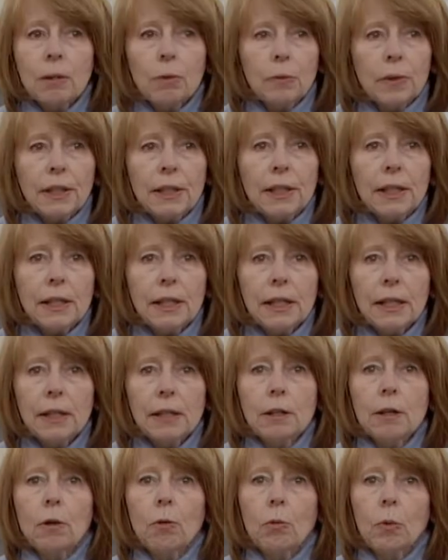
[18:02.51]
we need.
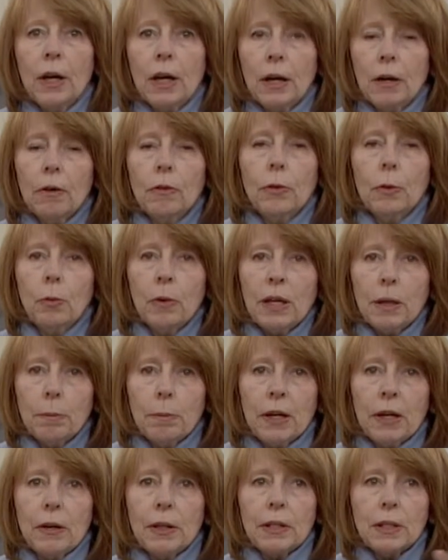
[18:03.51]
Well, the wheat
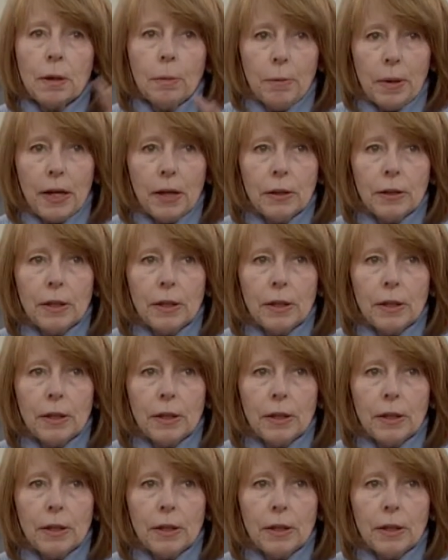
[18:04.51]
berry is compared